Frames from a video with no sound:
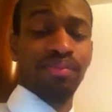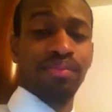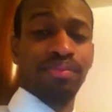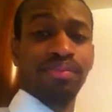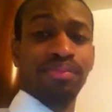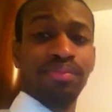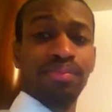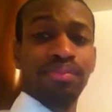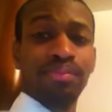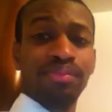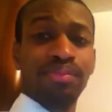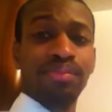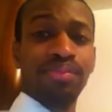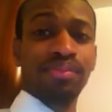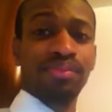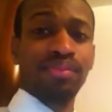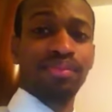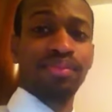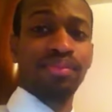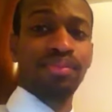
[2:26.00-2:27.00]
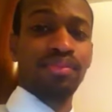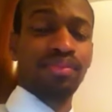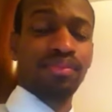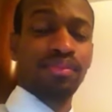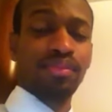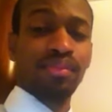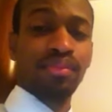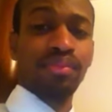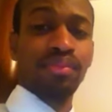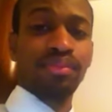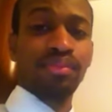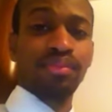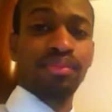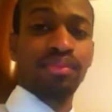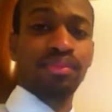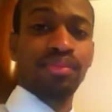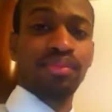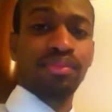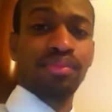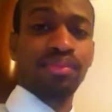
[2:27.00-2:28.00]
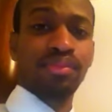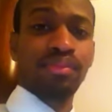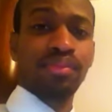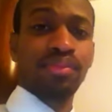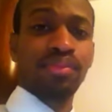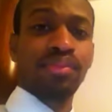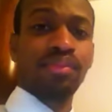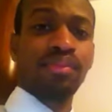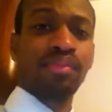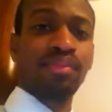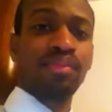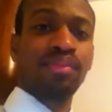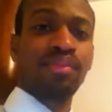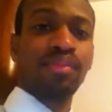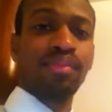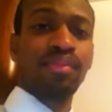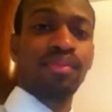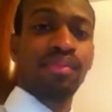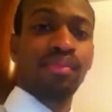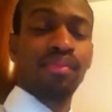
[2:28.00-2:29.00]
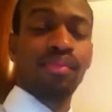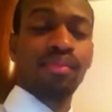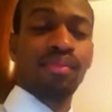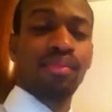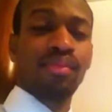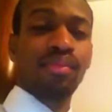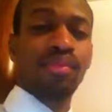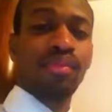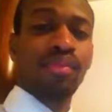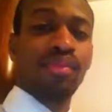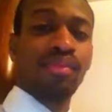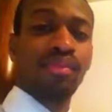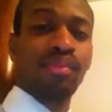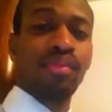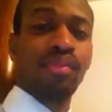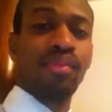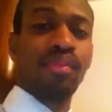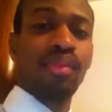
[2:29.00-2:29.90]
Nothing is said.